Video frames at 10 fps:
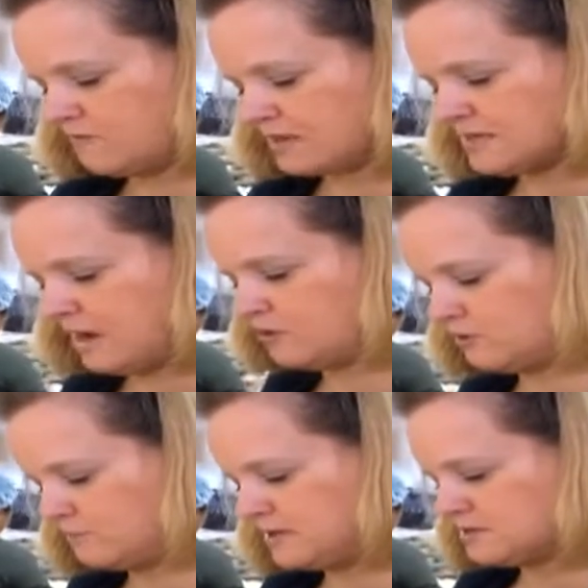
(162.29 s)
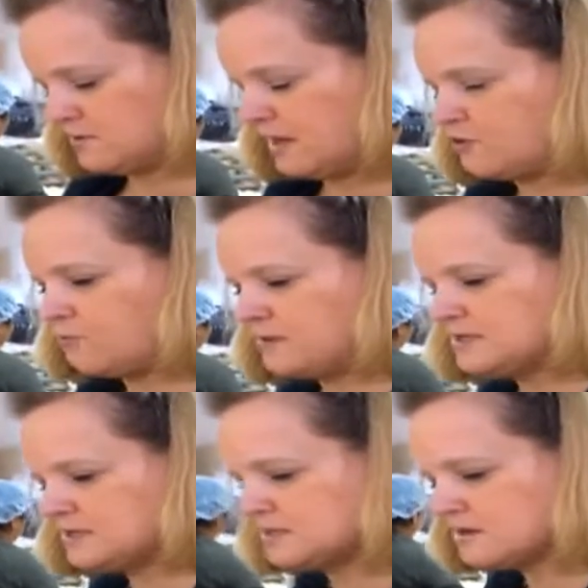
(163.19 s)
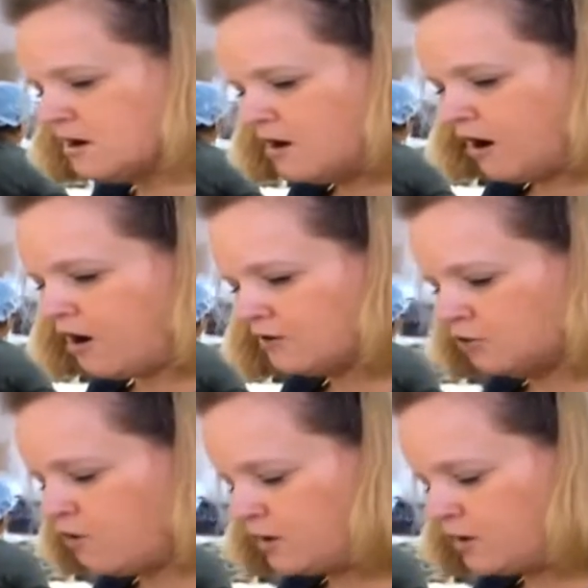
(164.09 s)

rectangular piece so that no pieces are